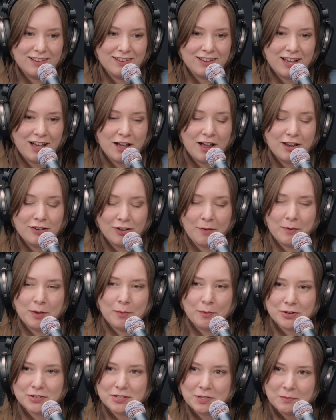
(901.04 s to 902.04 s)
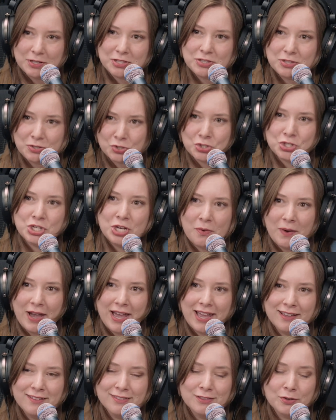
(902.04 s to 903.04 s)
not me personally, but
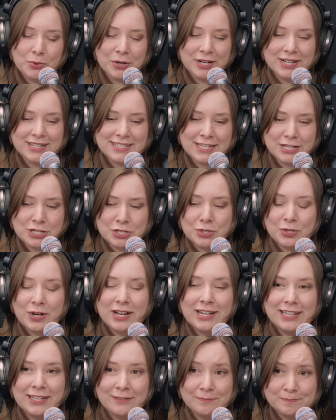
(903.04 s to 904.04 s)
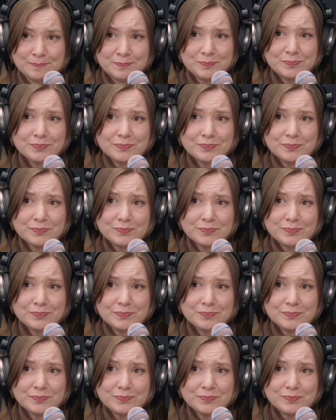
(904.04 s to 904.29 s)
GOA, the organization, threatening